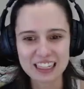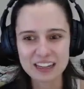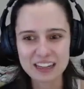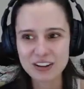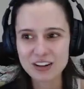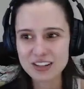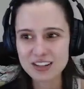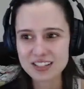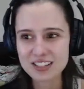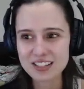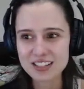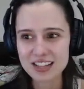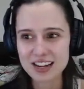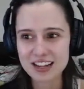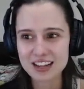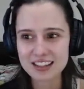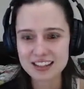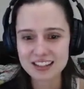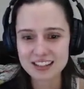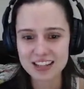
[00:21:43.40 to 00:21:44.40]
Where's the sun
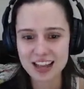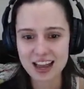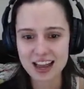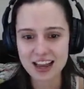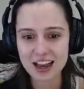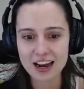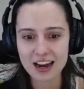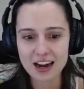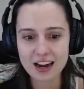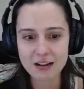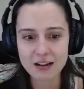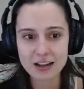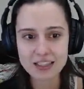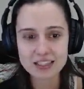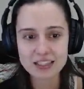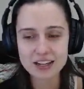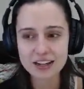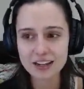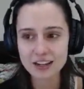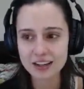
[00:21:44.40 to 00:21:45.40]
in the sky? All right, it's
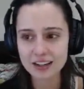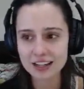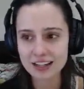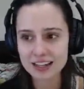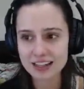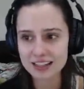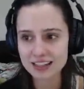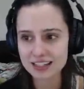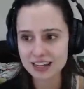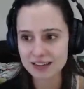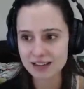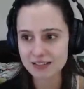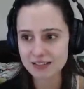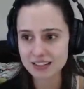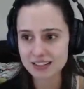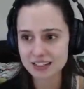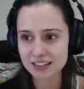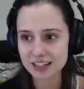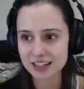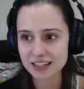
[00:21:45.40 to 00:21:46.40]
still early in the day. We
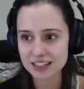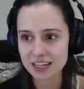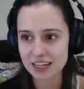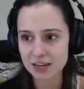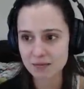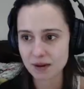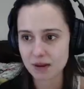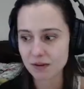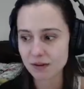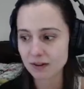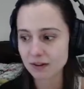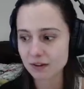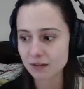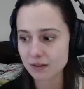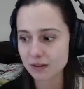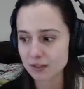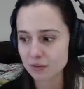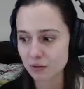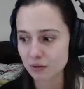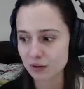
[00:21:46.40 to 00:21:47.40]
still got time. I want to go
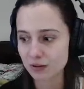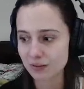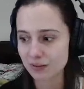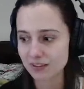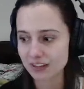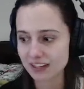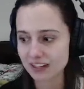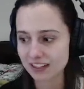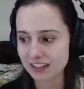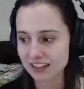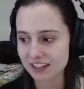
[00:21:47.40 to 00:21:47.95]
explore over here.